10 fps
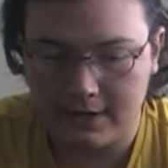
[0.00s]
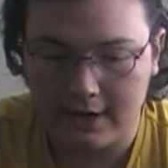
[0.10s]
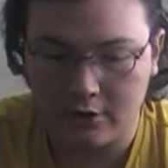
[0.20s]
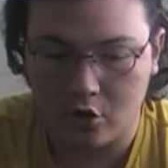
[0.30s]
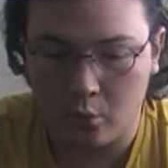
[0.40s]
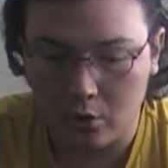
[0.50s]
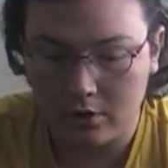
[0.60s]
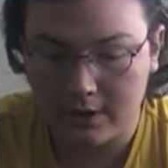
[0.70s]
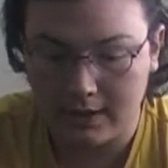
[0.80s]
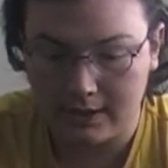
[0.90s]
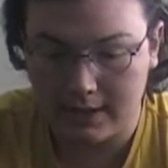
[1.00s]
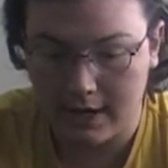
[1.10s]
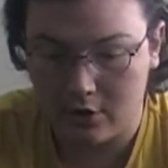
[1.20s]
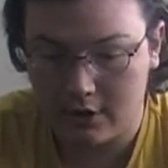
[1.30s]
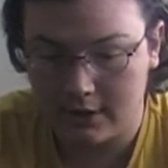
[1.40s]
take to quarantine
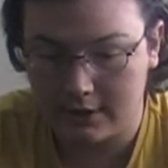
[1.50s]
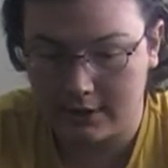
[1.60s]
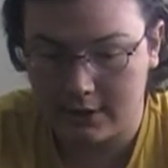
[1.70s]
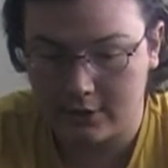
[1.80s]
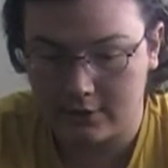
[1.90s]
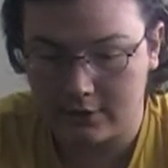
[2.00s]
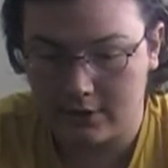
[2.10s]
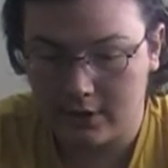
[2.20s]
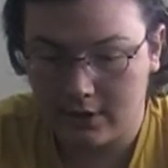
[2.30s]
areas. There's